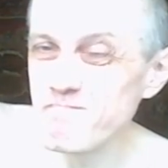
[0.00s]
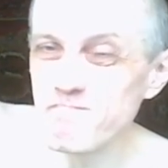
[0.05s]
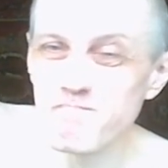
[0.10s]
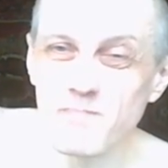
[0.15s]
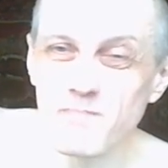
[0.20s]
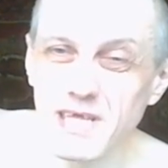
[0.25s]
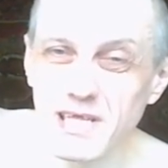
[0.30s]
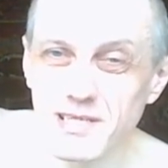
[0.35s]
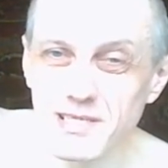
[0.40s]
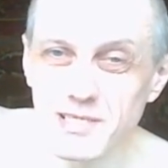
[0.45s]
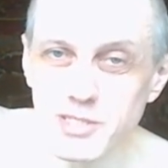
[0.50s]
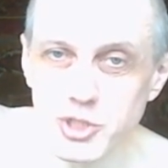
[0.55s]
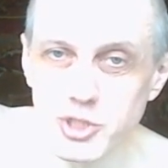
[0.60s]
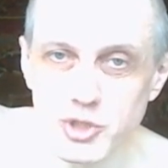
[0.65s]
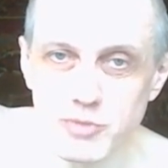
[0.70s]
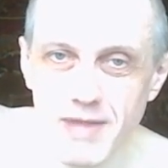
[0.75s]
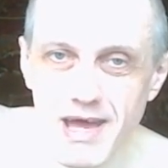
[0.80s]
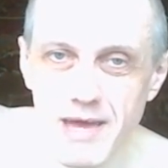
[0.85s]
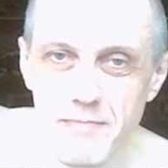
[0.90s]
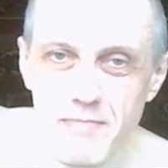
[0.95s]

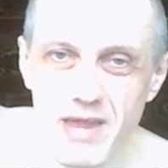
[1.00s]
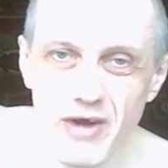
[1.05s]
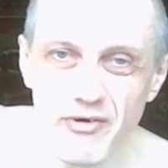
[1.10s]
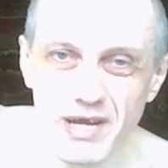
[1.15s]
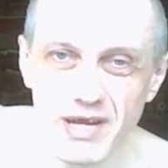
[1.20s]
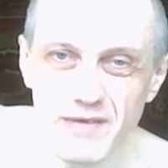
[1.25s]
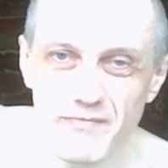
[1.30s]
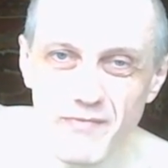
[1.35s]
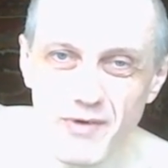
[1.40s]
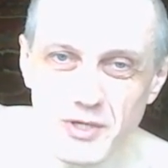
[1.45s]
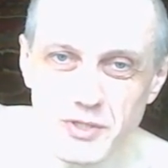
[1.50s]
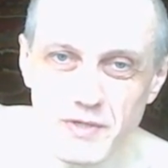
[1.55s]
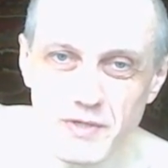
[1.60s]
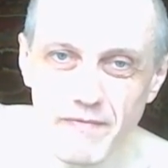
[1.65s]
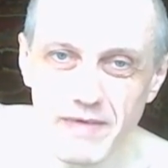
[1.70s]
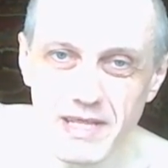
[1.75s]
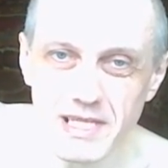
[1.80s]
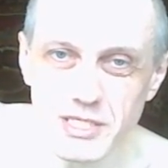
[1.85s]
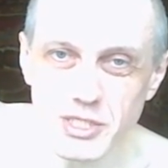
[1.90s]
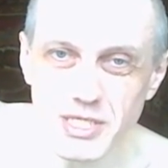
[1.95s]
English, my American version
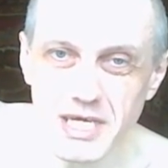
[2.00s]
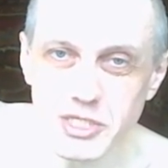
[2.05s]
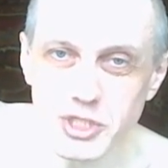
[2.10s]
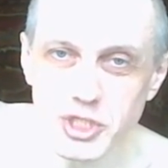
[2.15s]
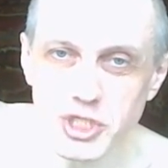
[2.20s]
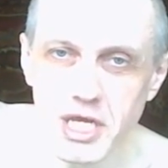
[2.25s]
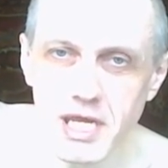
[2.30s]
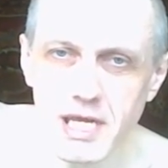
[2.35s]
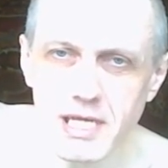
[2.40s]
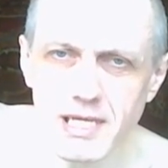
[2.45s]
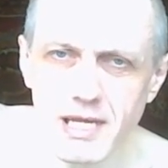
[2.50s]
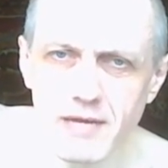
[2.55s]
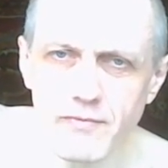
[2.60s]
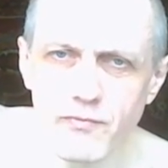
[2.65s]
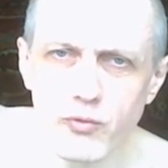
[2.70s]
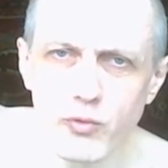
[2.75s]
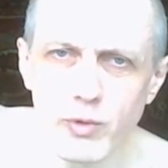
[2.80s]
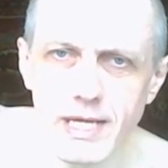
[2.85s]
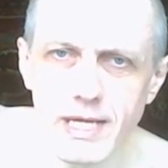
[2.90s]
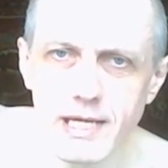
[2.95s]
of English, unchained and
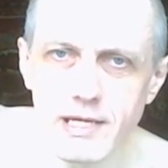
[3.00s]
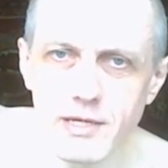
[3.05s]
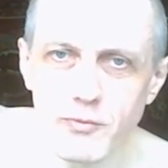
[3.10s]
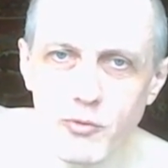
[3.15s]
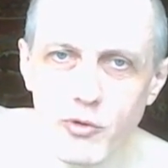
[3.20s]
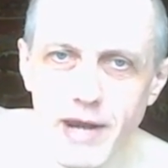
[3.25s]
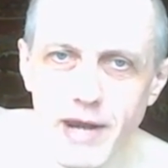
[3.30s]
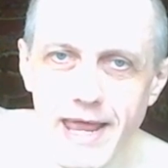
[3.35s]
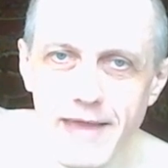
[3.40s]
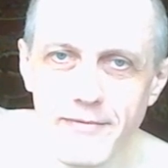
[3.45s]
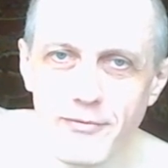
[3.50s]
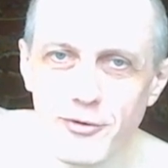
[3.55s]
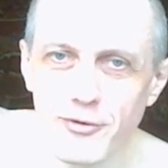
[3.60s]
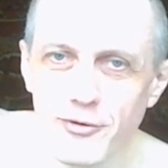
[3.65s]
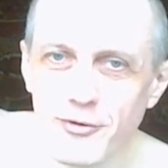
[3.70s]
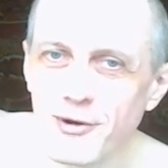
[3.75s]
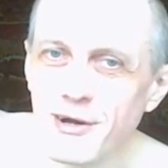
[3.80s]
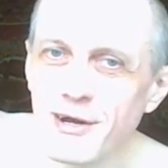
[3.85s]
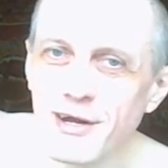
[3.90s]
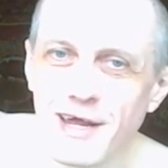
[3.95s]
free and whatever.